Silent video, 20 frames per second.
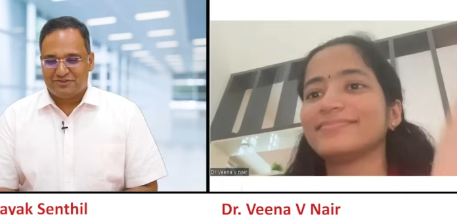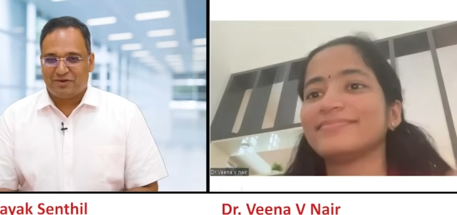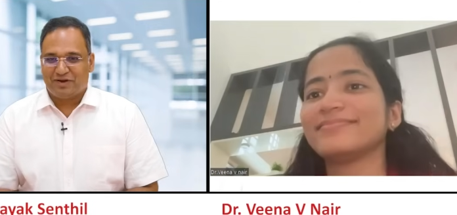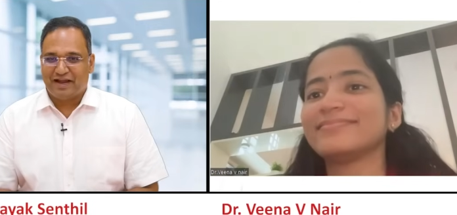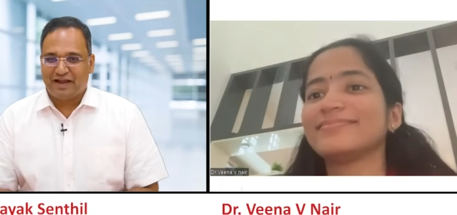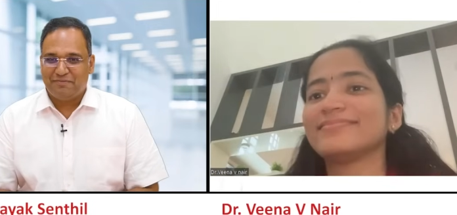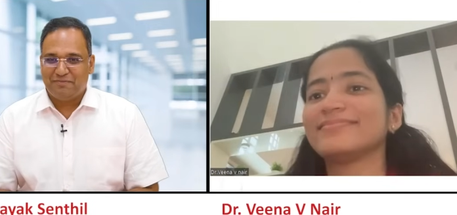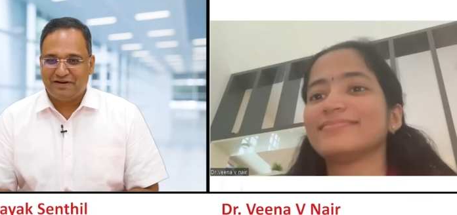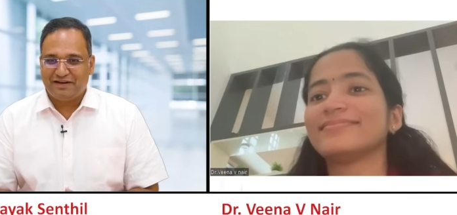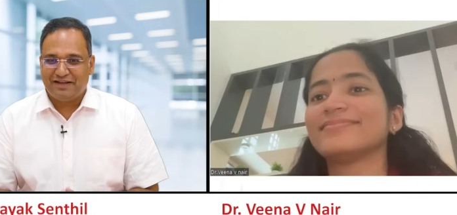
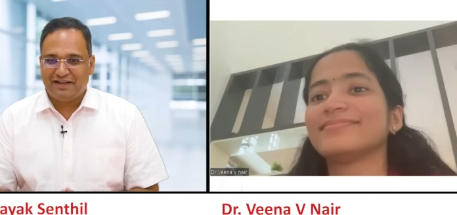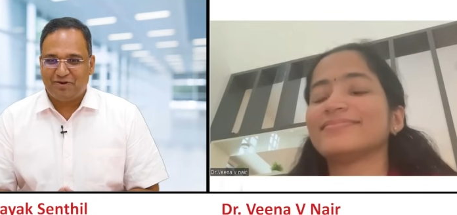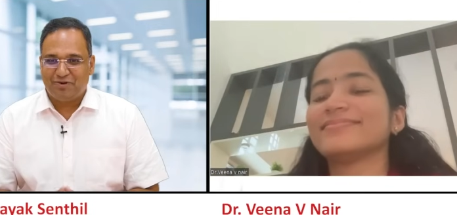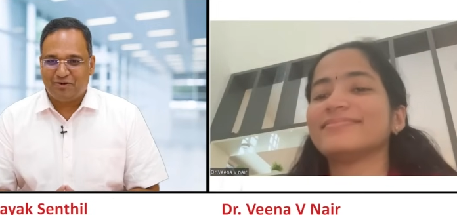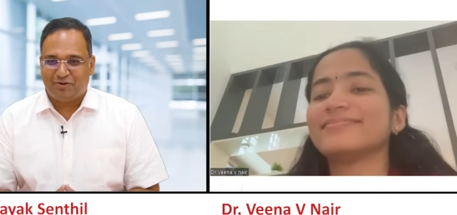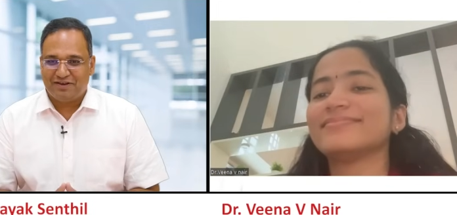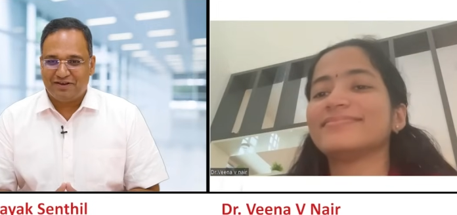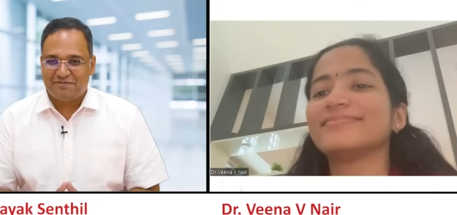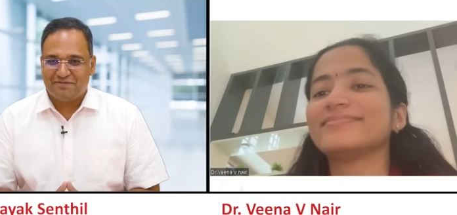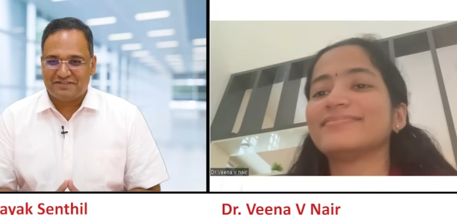Speaker 1: So I bring
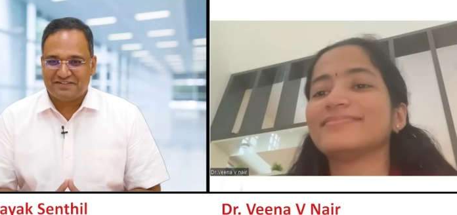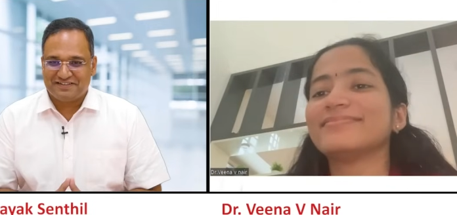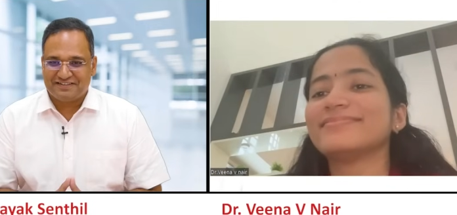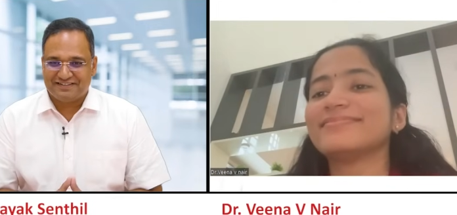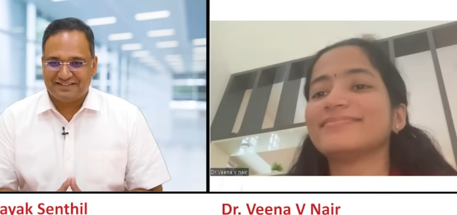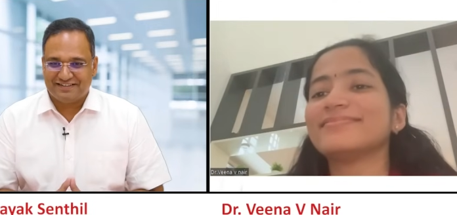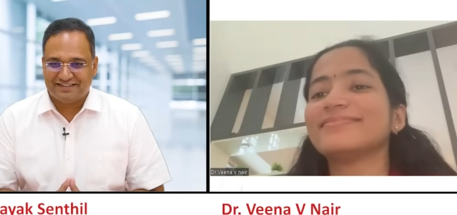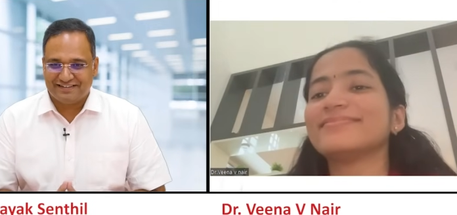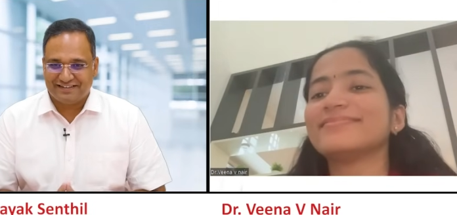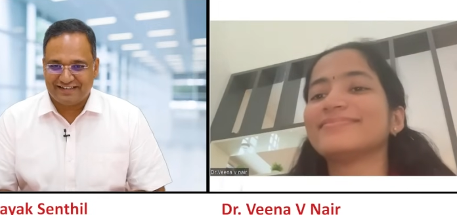in all the
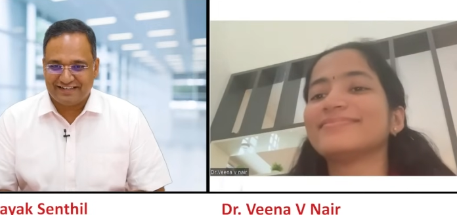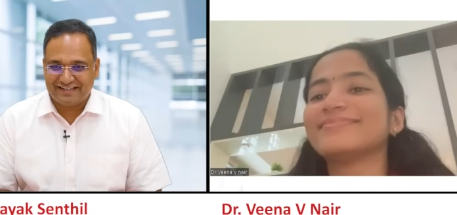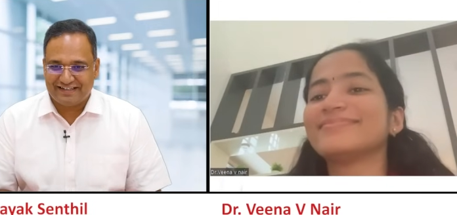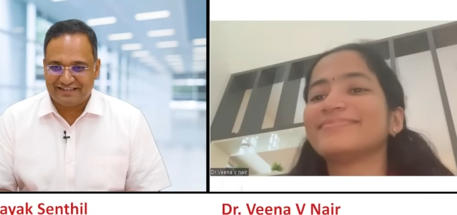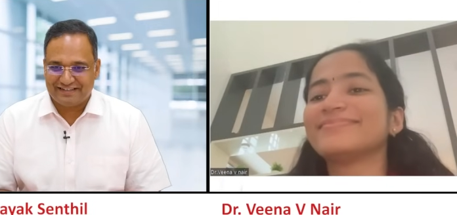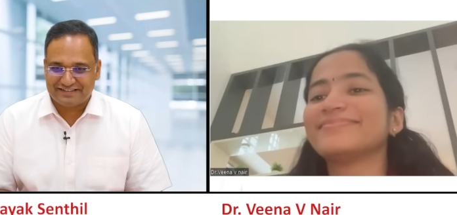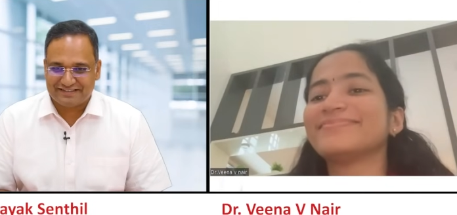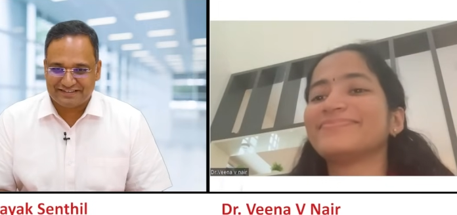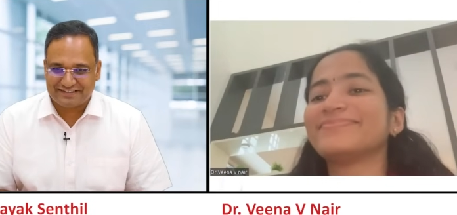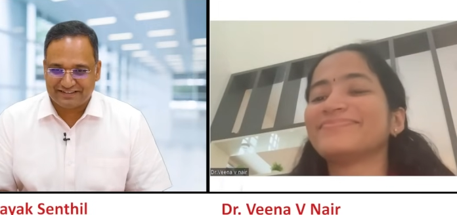wishes and
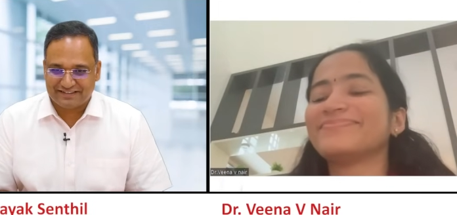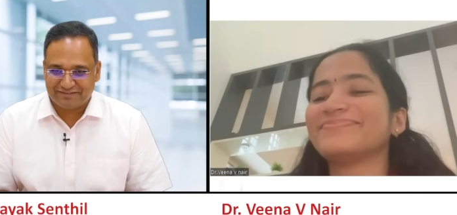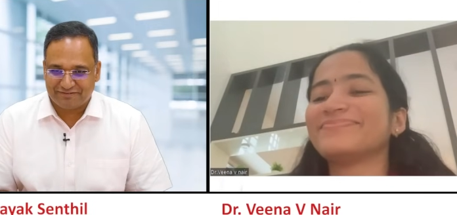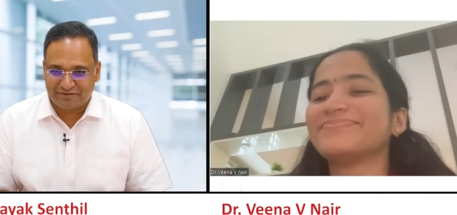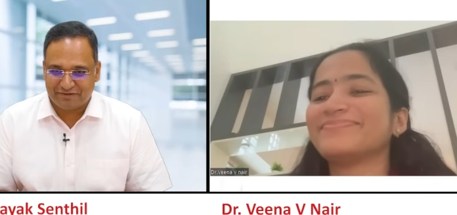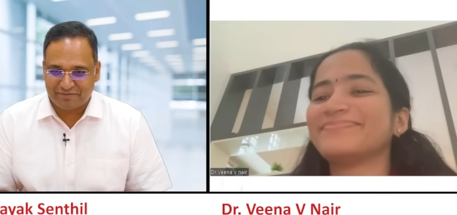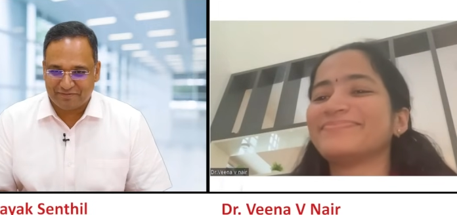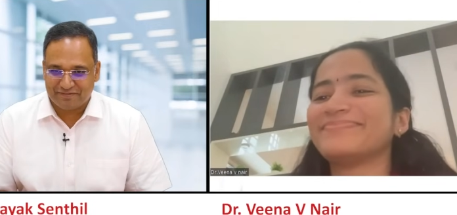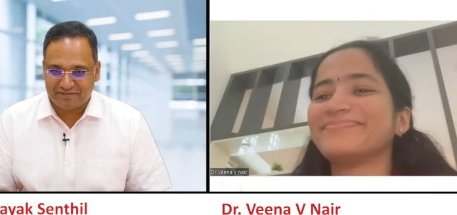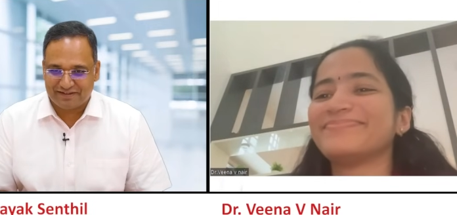greetings
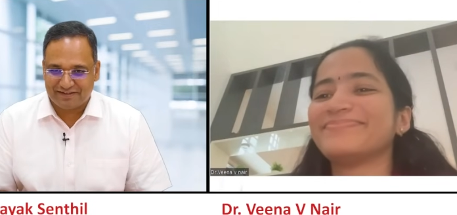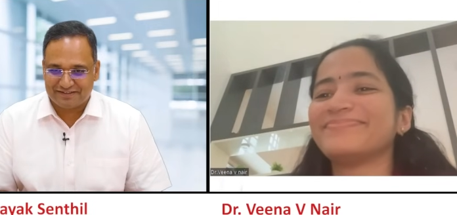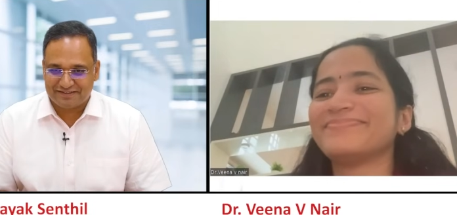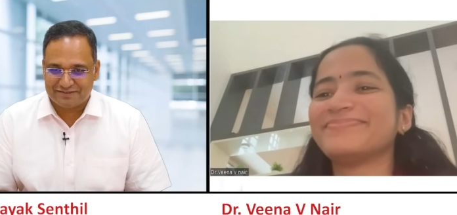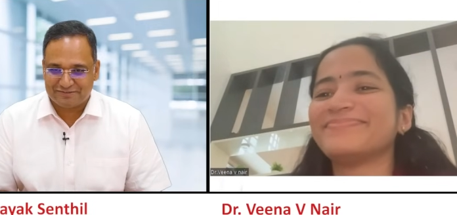from the